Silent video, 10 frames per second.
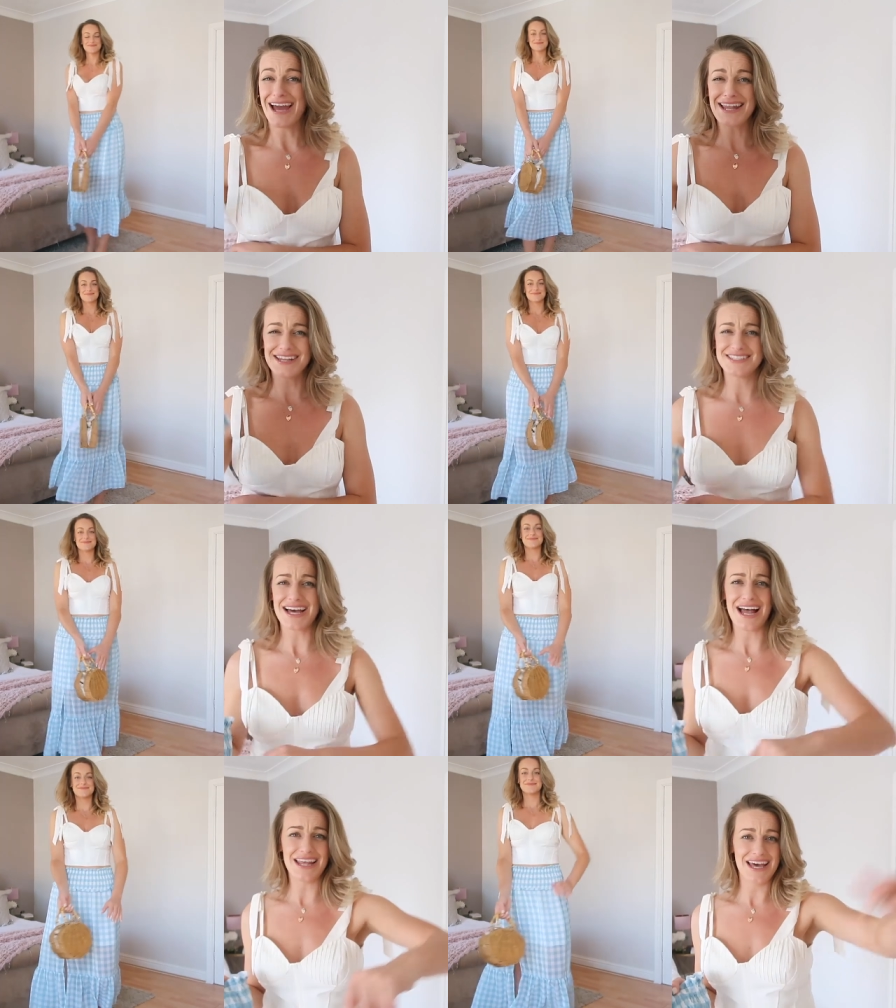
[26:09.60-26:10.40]
got the
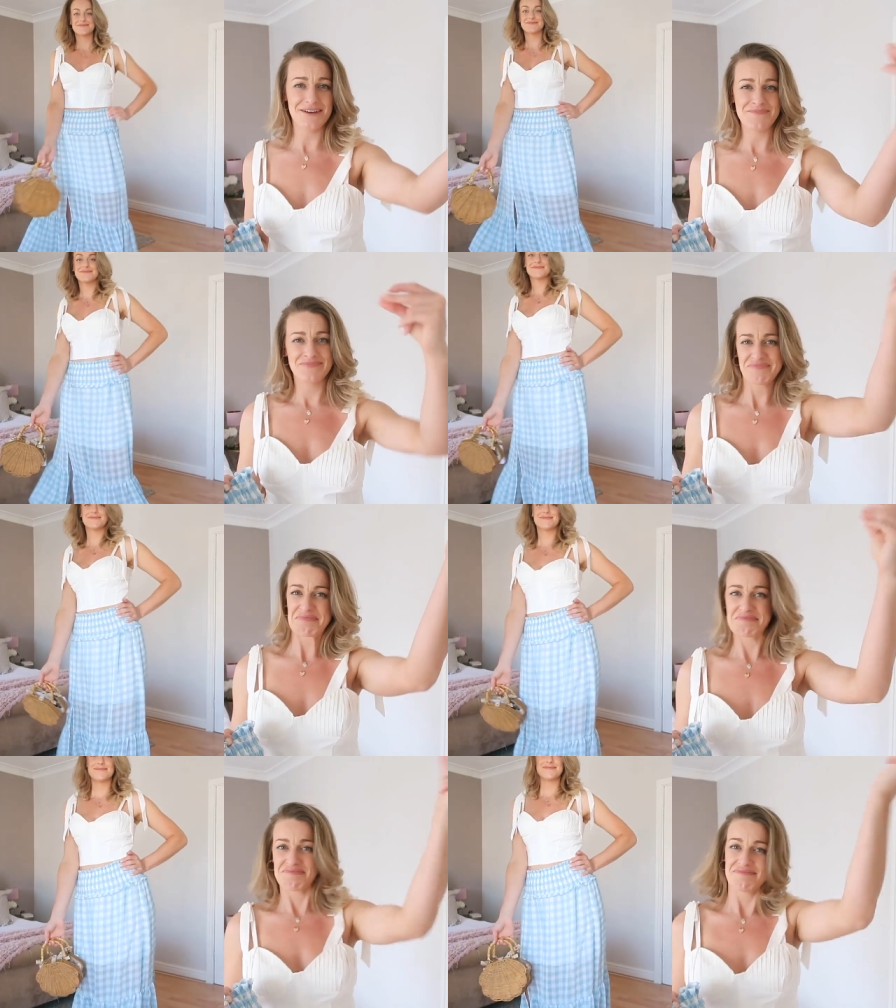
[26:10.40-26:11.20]
dollar,
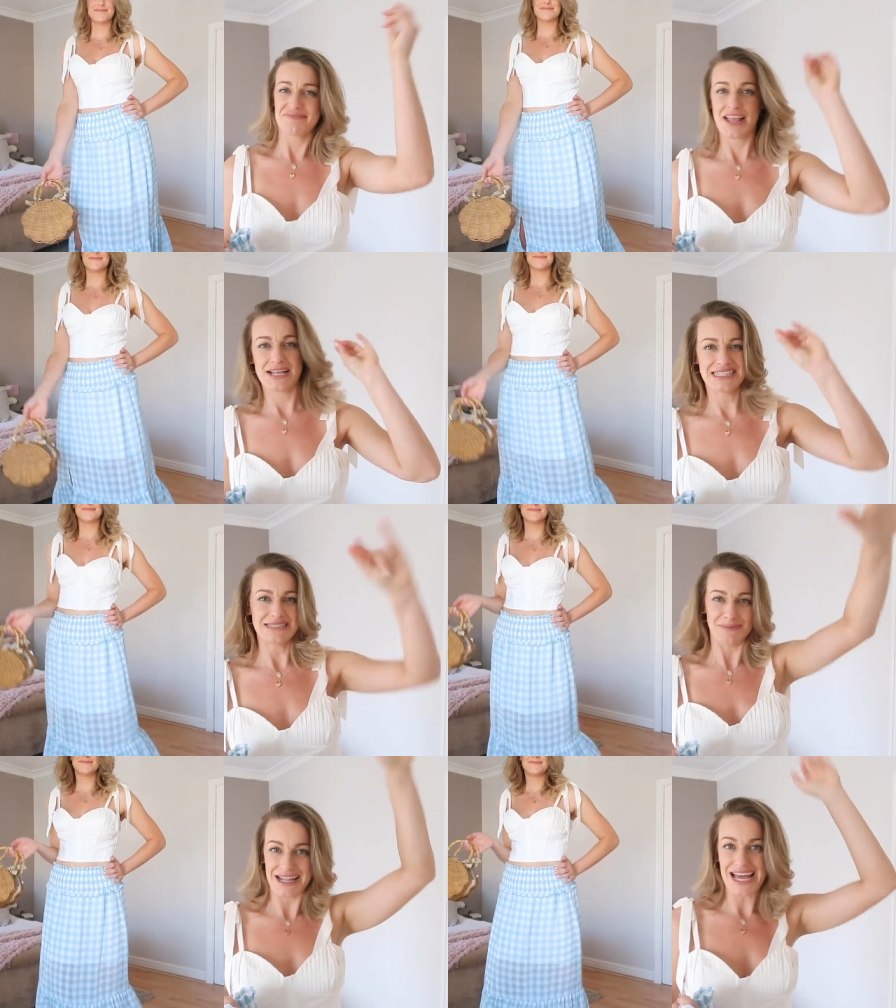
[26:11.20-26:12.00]

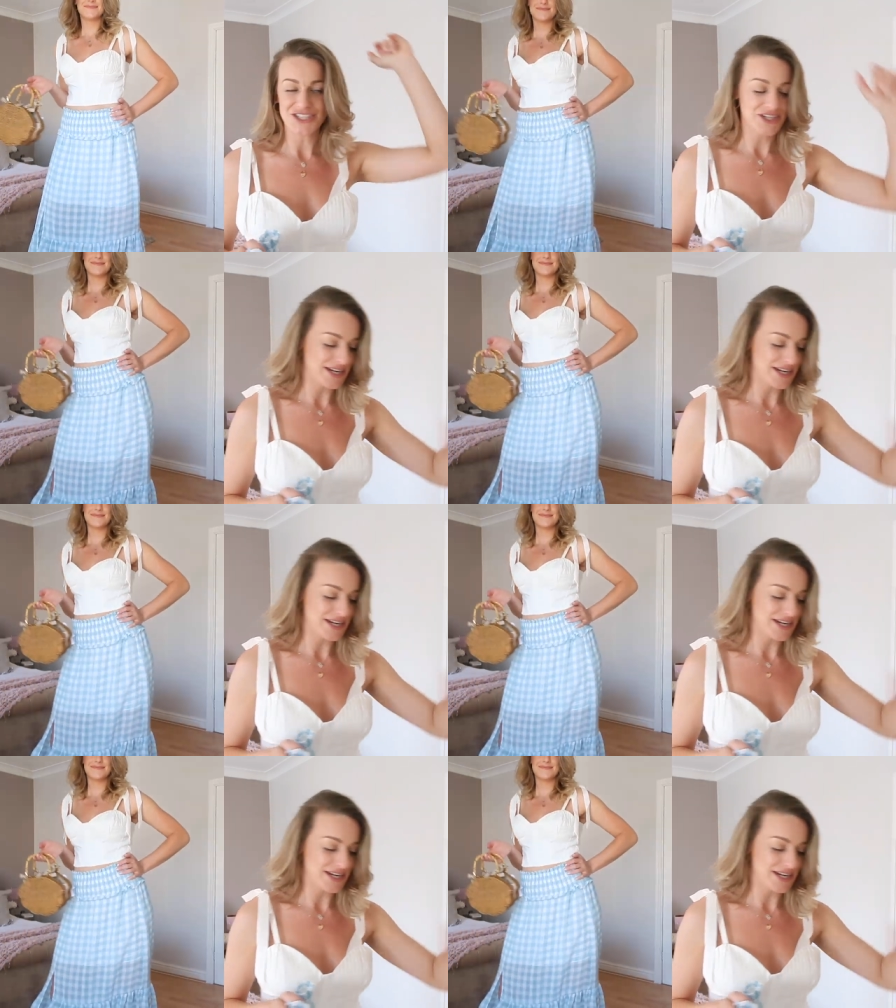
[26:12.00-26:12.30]
splash